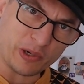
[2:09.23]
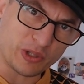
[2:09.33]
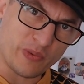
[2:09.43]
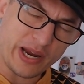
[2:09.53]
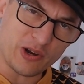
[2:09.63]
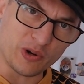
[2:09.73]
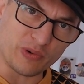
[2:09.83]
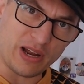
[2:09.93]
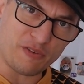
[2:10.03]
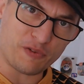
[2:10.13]
the record,
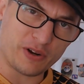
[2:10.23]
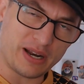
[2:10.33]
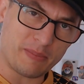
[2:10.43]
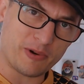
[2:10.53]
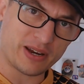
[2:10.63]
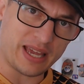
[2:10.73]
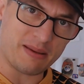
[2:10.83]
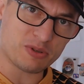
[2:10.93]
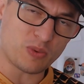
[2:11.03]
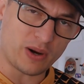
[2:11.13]
right, for a number of
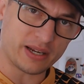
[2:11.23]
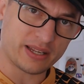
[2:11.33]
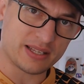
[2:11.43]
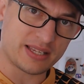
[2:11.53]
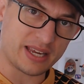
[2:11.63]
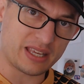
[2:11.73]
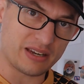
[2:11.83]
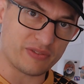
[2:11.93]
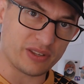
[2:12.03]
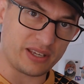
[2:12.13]
games won
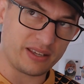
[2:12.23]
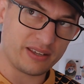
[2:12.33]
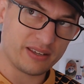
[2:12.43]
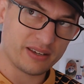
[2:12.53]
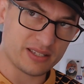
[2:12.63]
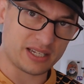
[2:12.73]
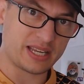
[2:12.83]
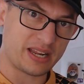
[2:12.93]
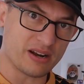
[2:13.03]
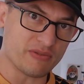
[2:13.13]
consecutively. Is it
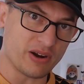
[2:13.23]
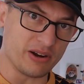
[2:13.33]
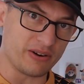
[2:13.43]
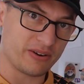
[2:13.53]
10 in a row